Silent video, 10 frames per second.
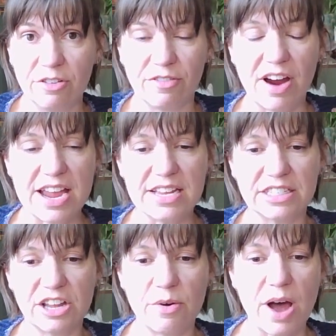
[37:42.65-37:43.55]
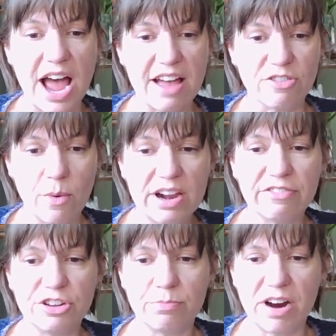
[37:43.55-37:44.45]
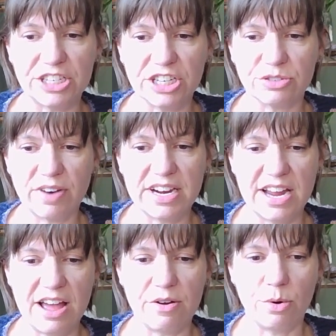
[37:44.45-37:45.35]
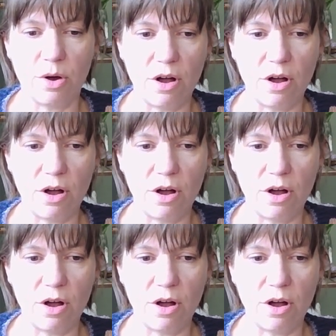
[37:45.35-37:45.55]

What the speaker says: Right, so I have quite a few projects right now